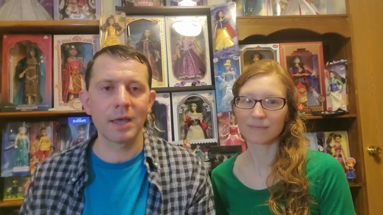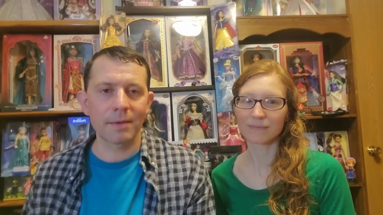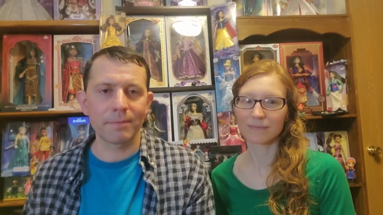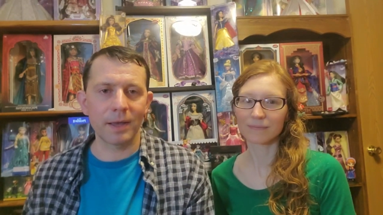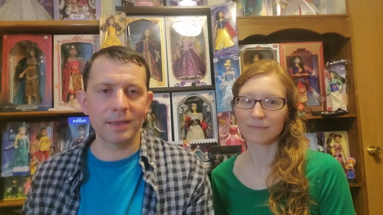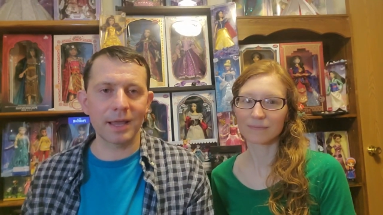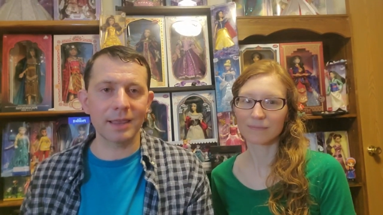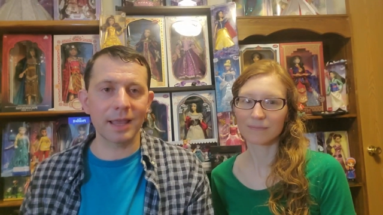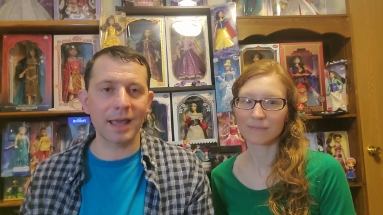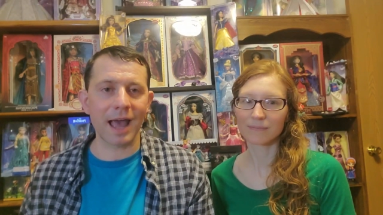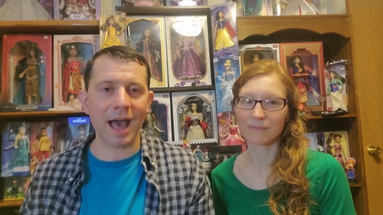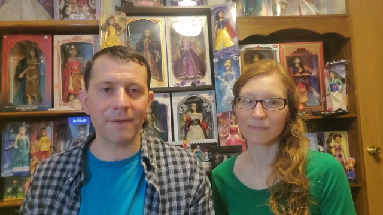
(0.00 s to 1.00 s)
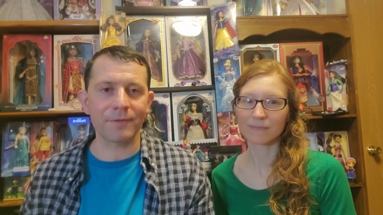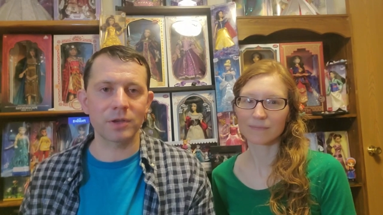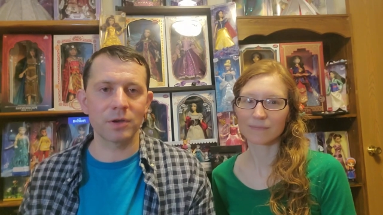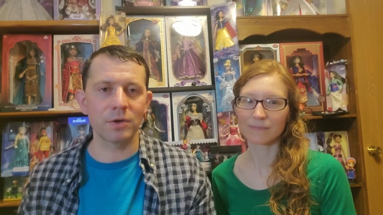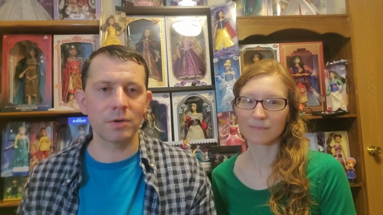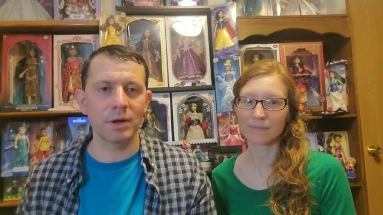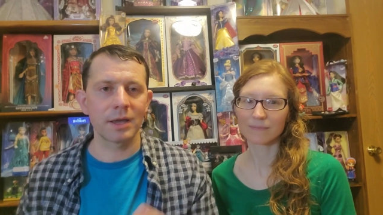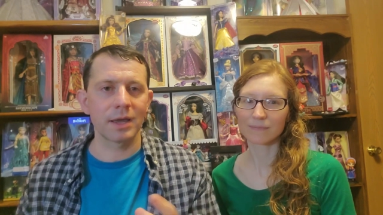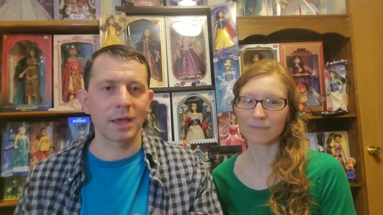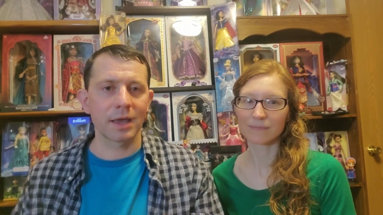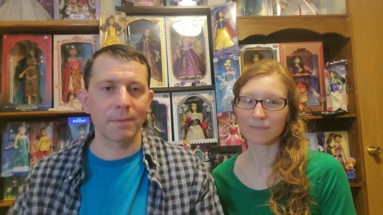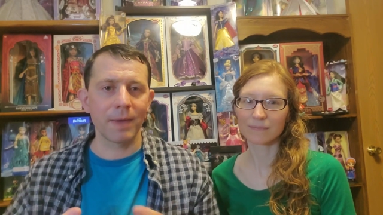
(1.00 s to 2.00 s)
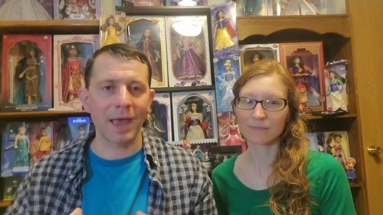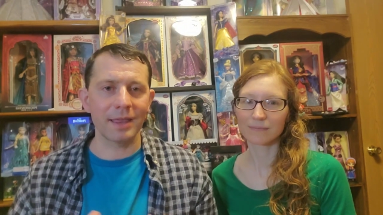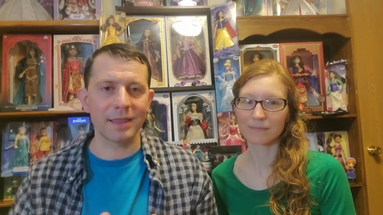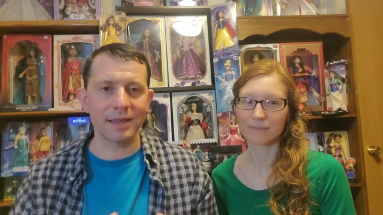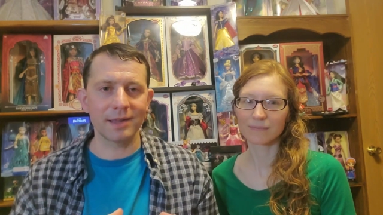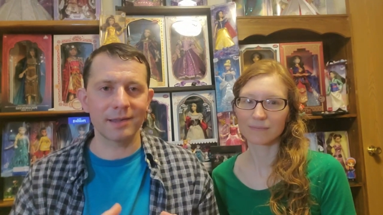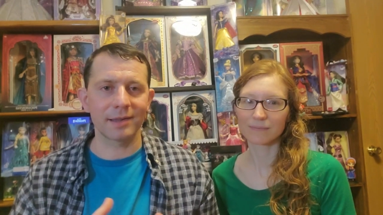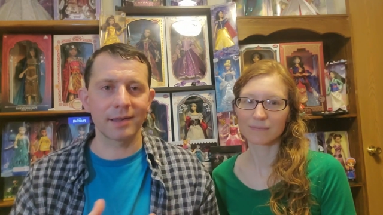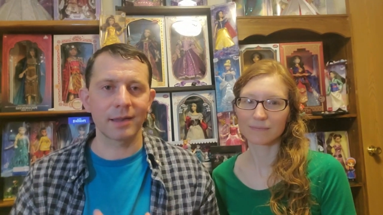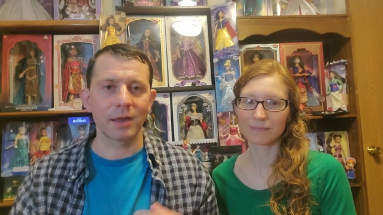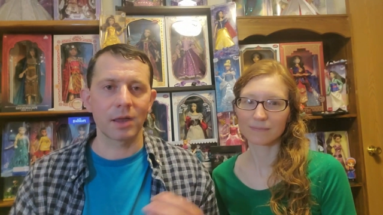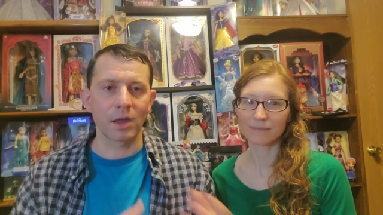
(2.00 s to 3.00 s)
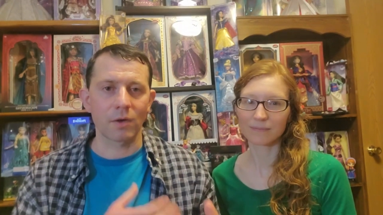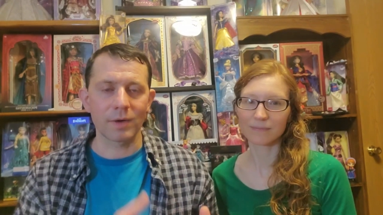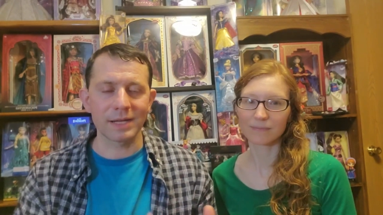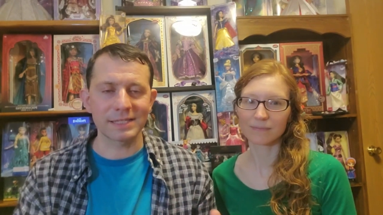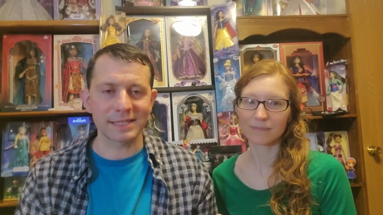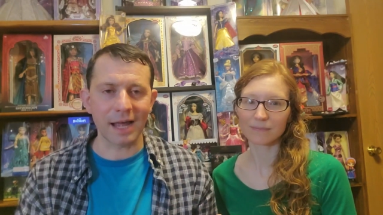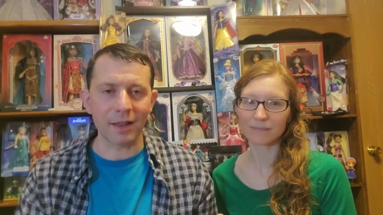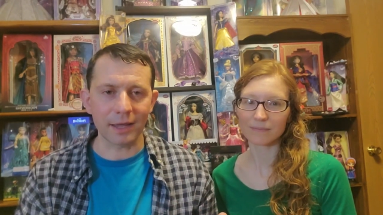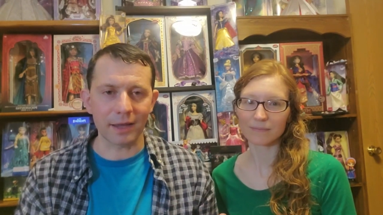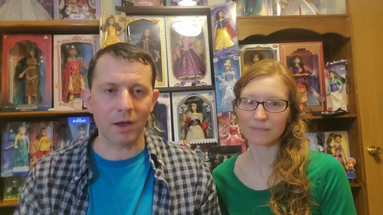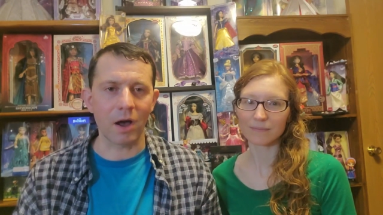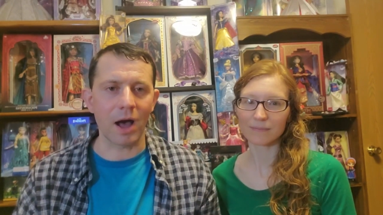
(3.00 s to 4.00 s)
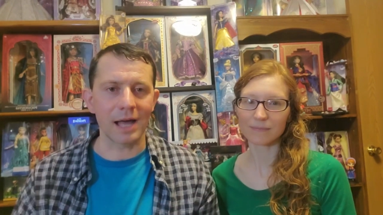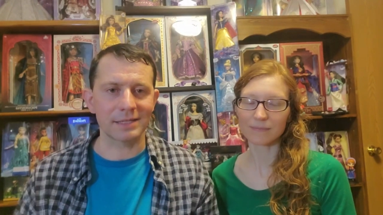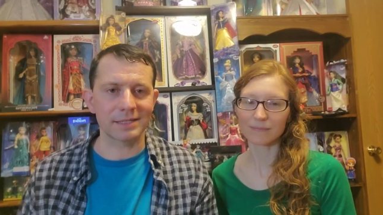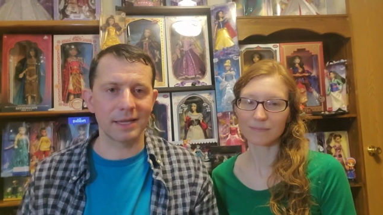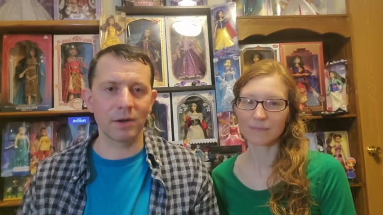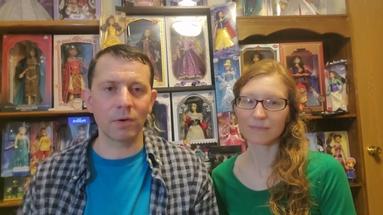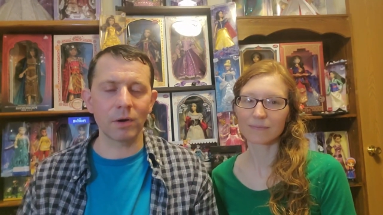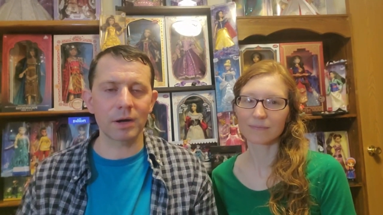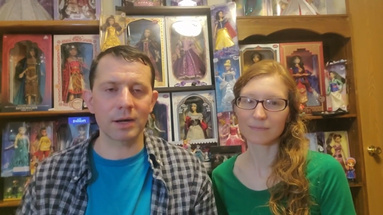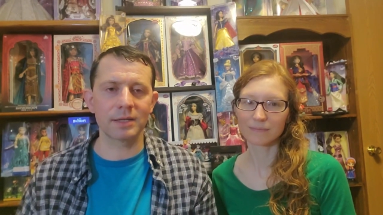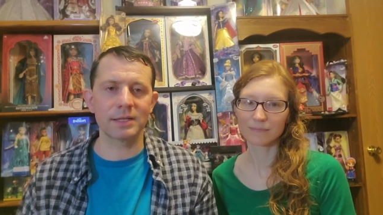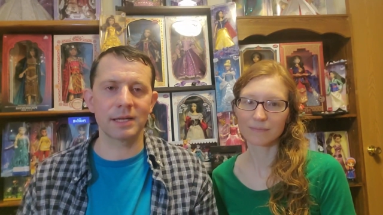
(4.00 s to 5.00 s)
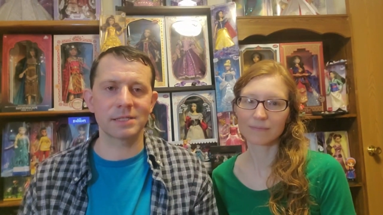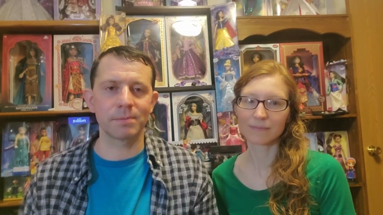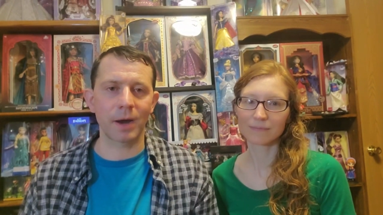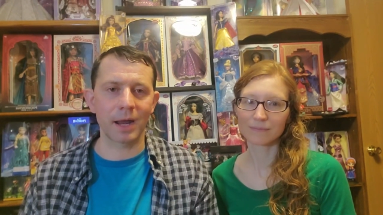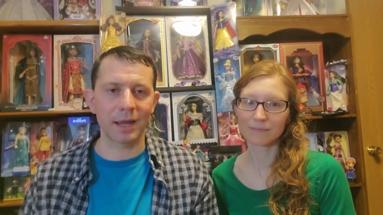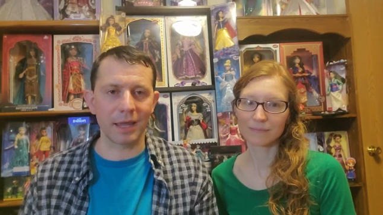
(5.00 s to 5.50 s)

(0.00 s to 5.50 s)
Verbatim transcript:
Speaker 1: but then they have to pay these reselling costs in order to just break